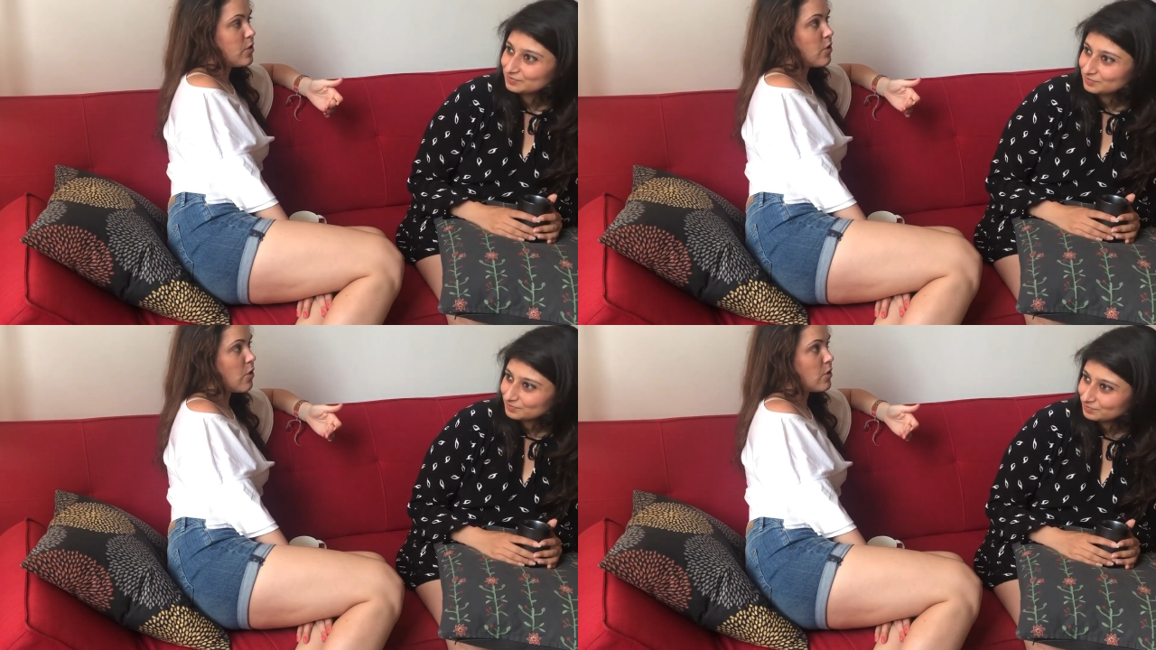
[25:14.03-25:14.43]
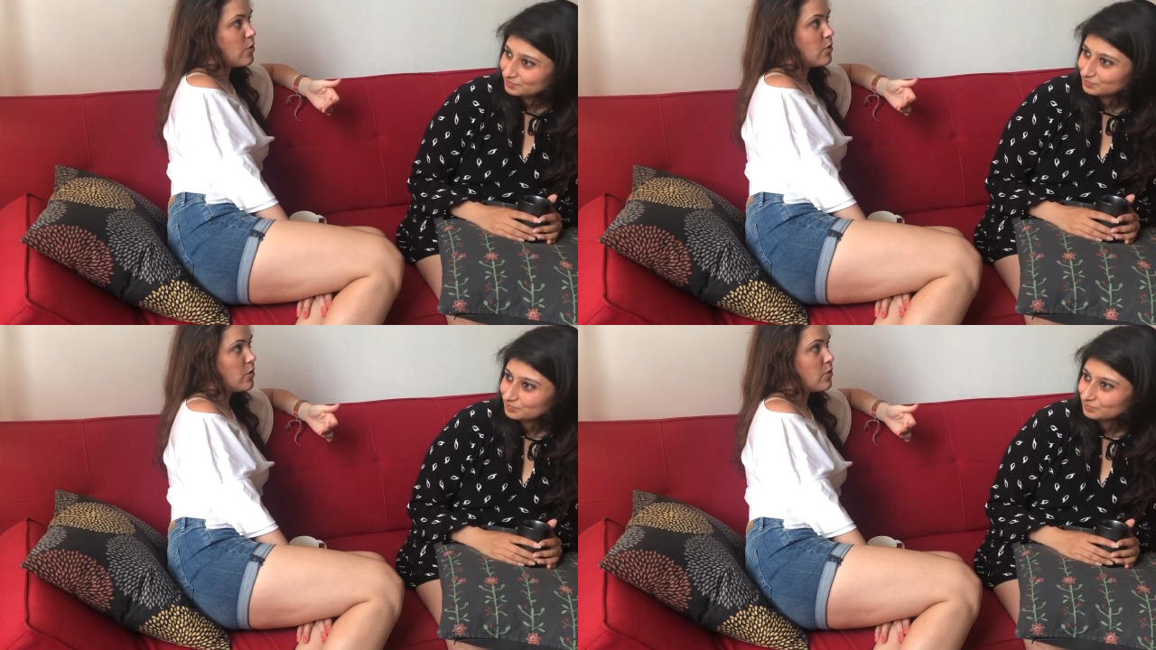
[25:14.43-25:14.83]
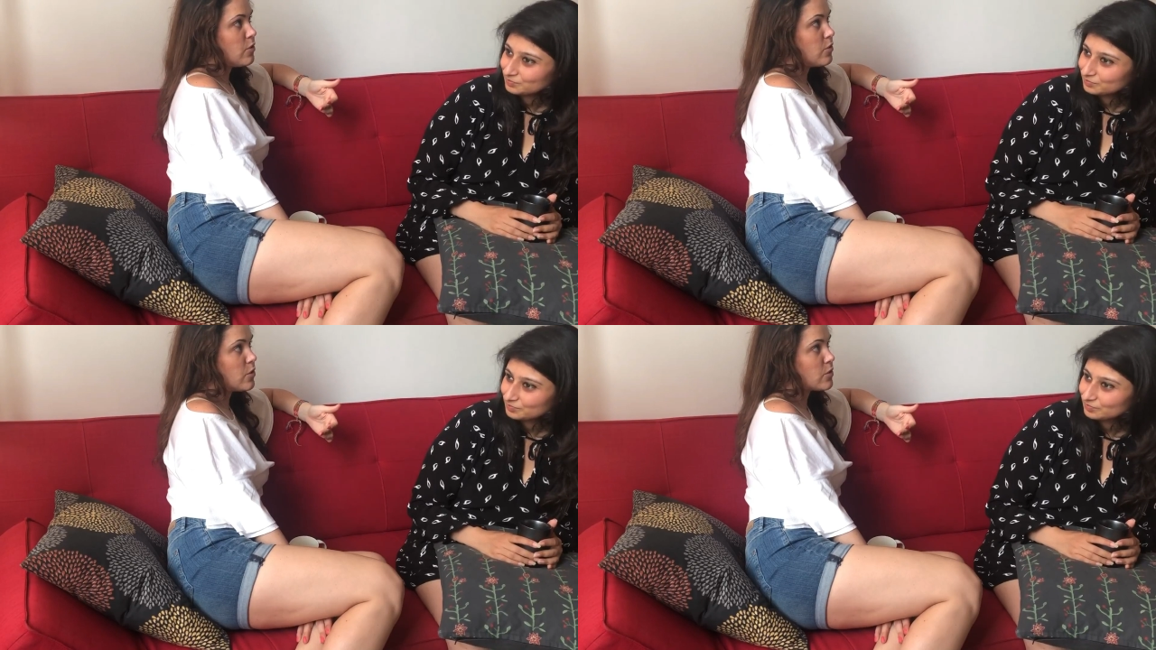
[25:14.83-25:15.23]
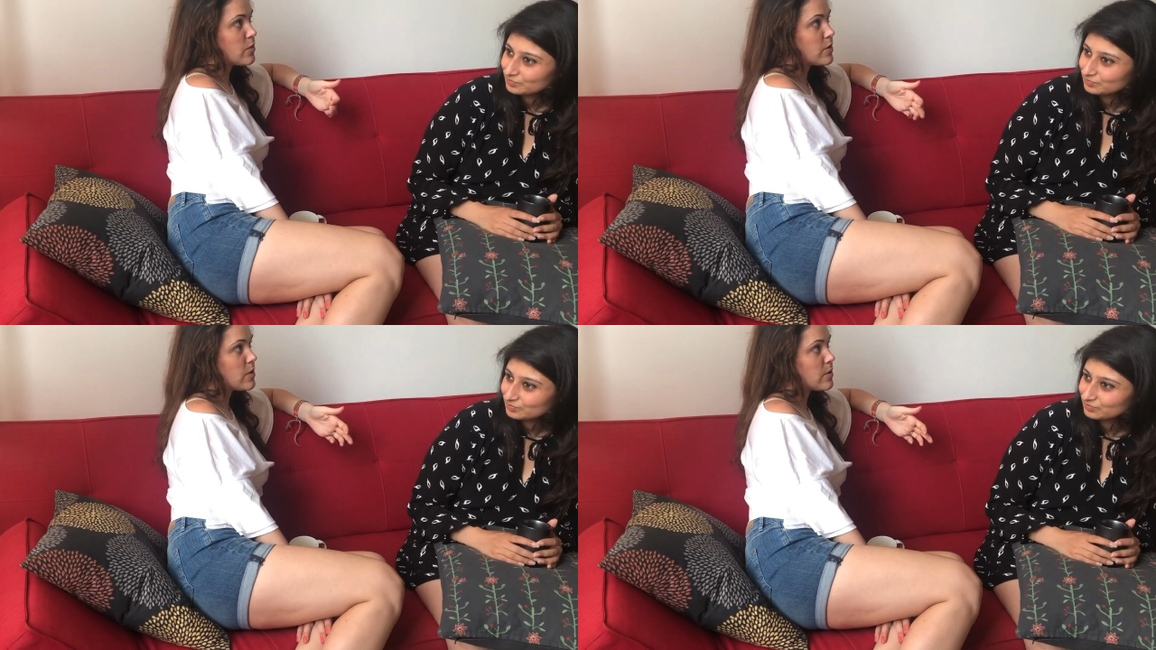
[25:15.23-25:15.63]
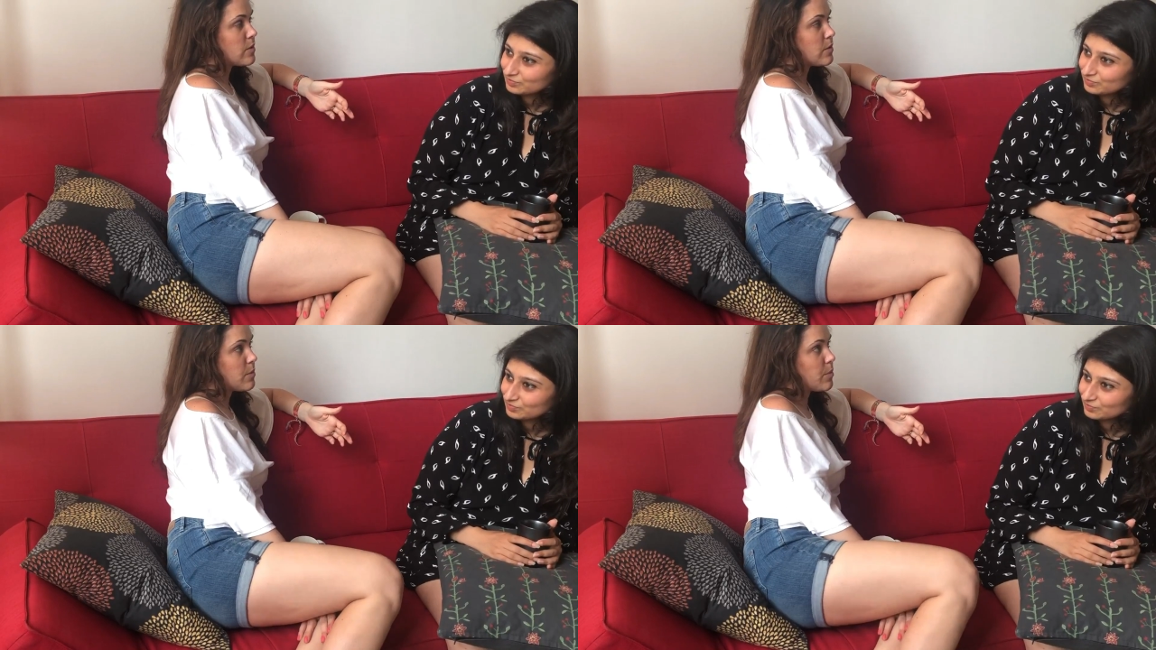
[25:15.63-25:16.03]
Speaker 1: you know you you don't
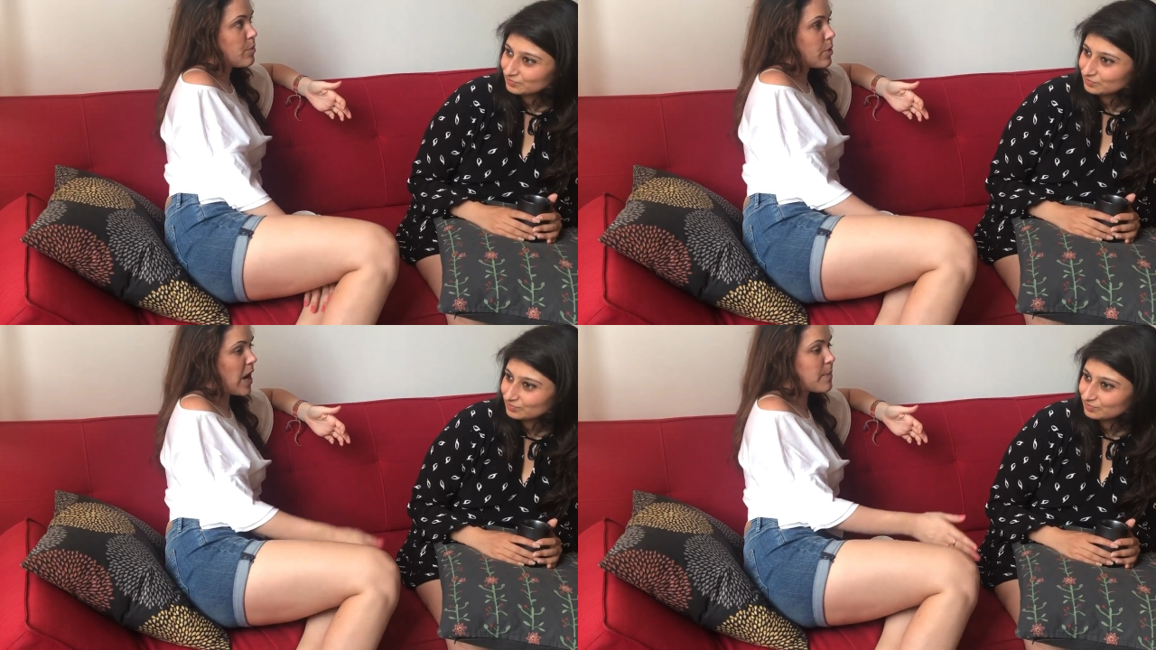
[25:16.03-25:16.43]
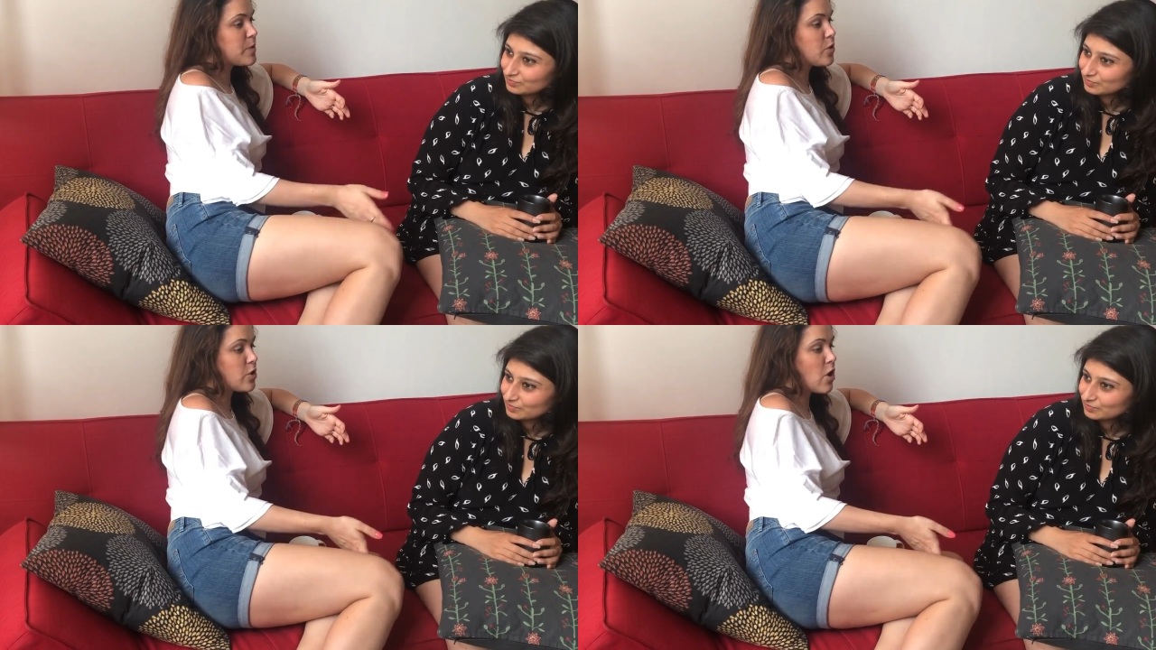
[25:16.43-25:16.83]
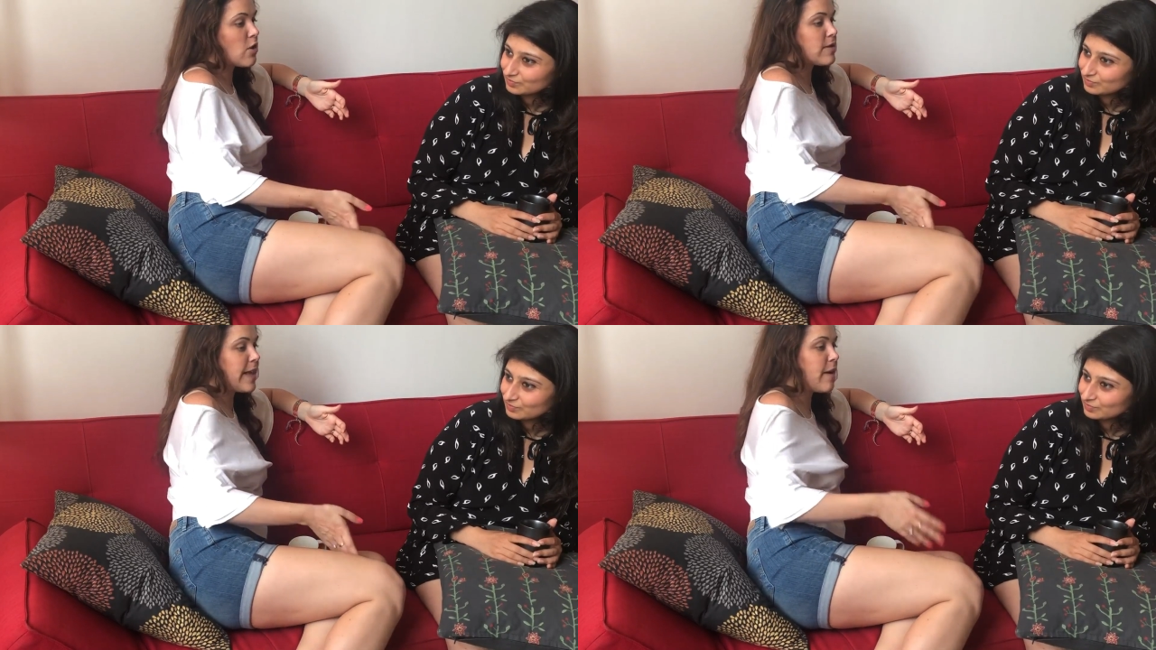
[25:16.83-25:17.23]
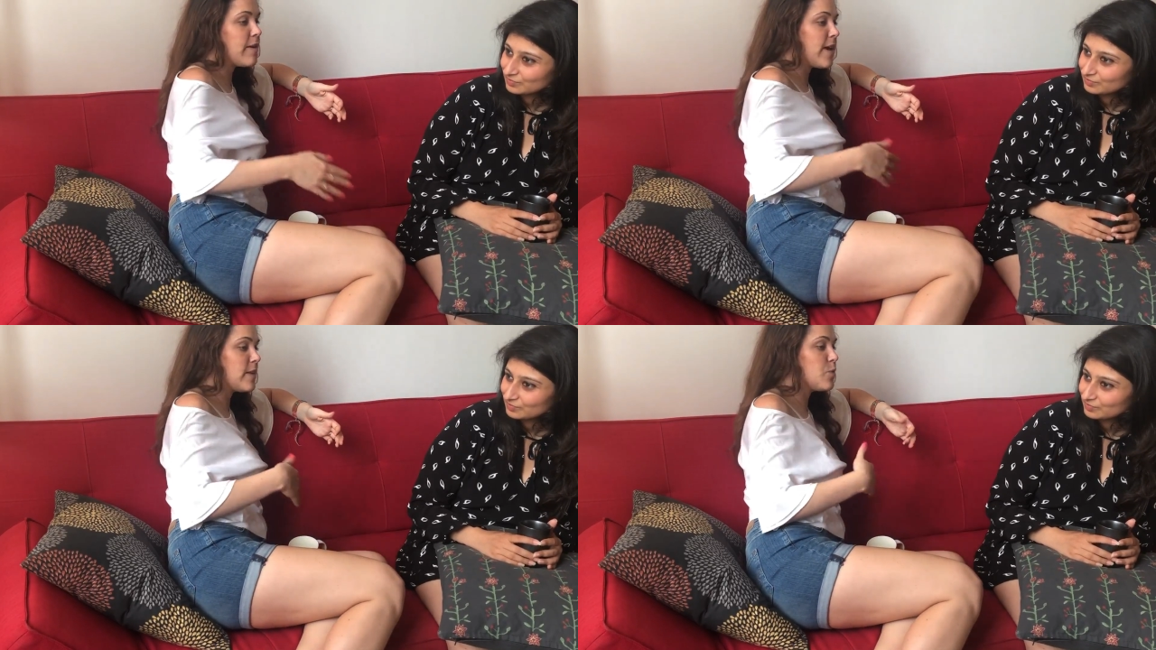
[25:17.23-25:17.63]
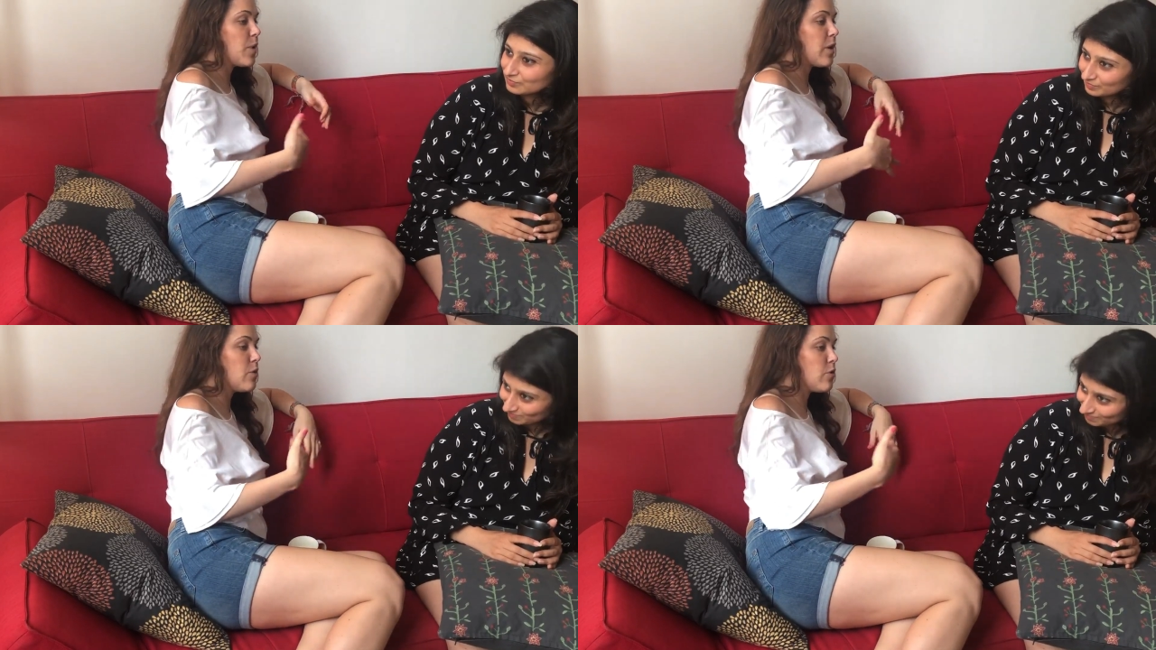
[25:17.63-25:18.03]
perhaps you're not there yet
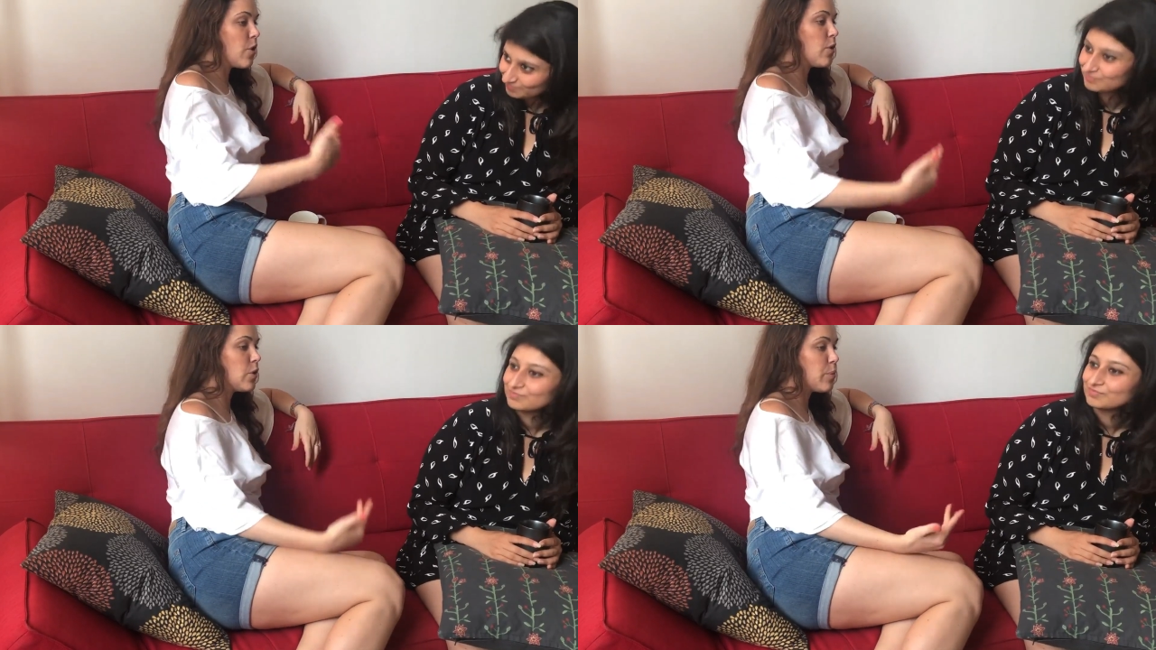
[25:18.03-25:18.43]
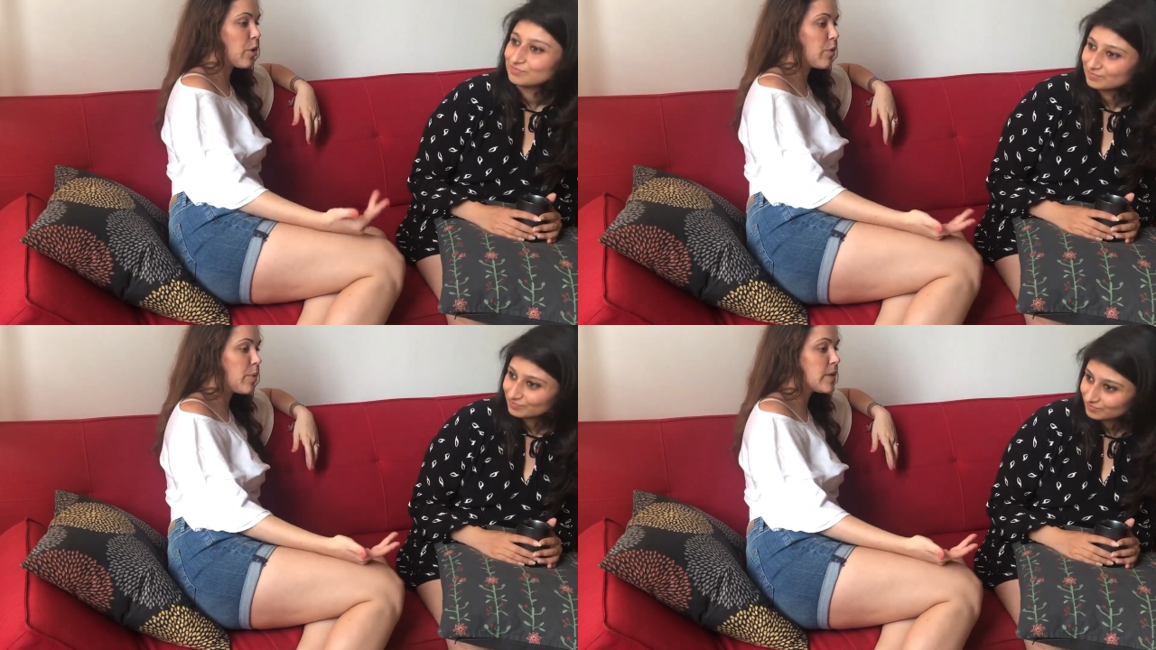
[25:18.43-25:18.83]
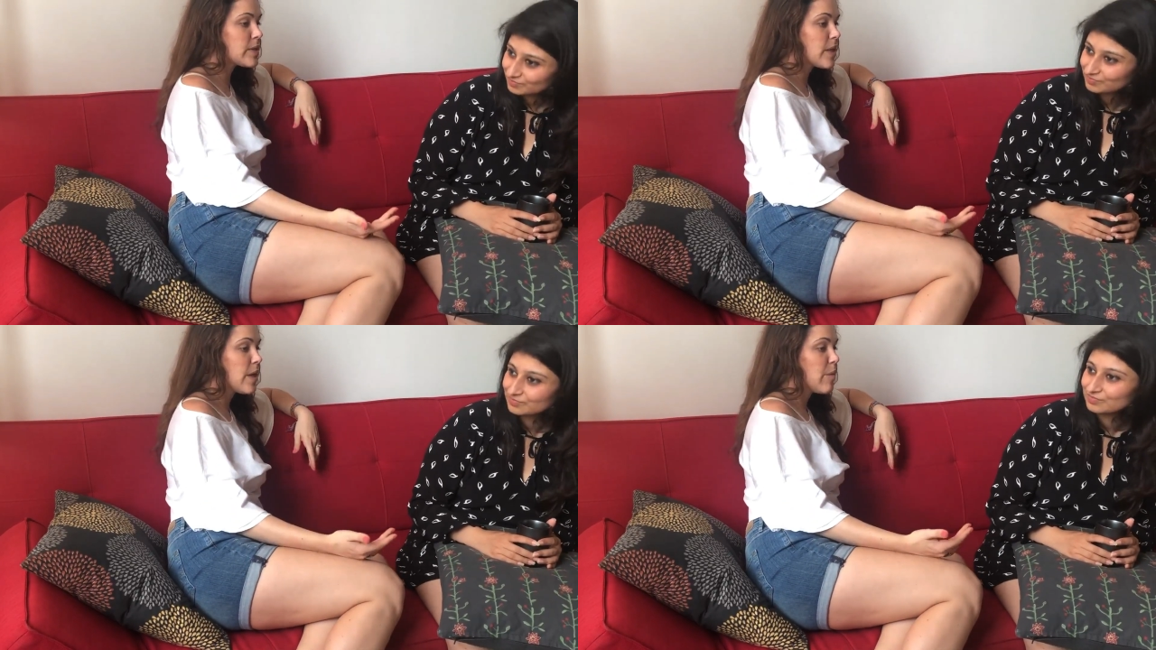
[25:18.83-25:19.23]
where you know your purpose